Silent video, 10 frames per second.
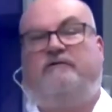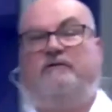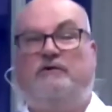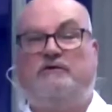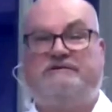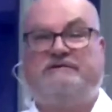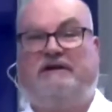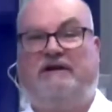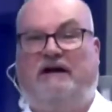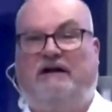Of
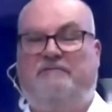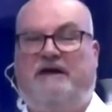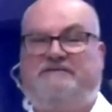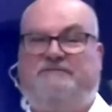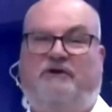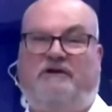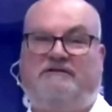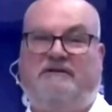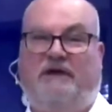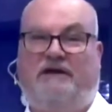course, the mass
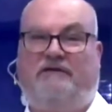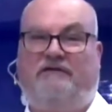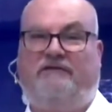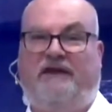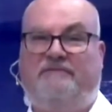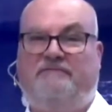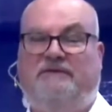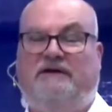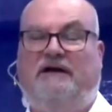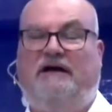products are mainly the
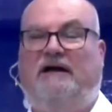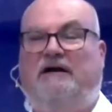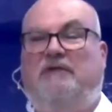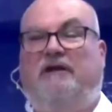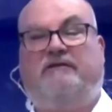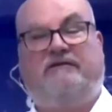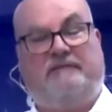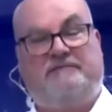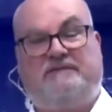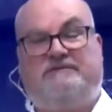same. But
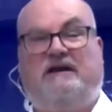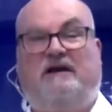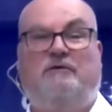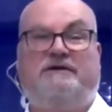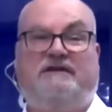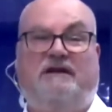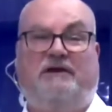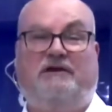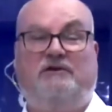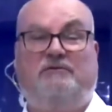sometimes there are always
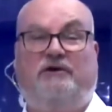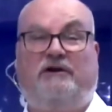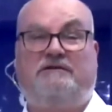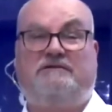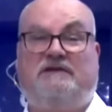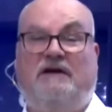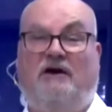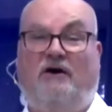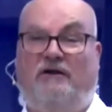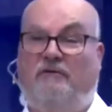coming new products
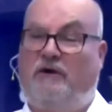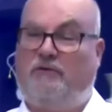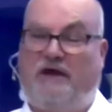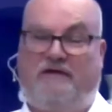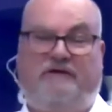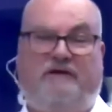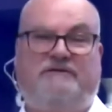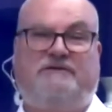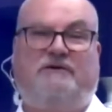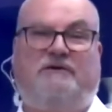on what we have
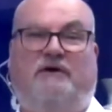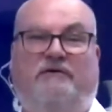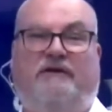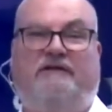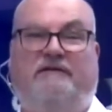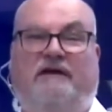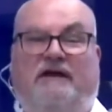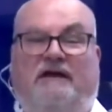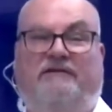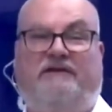never thought about, that
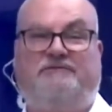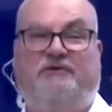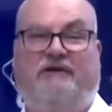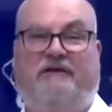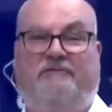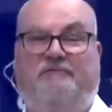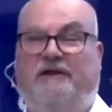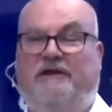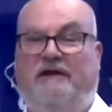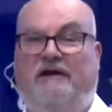such product
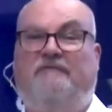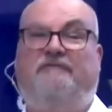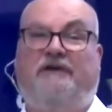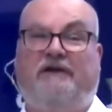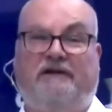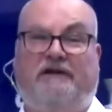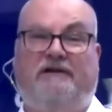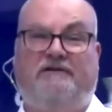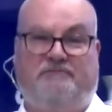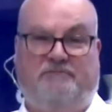could be filled
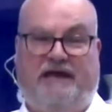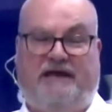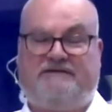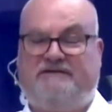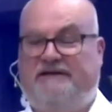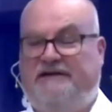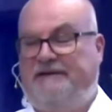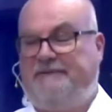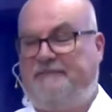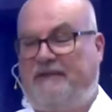into bags.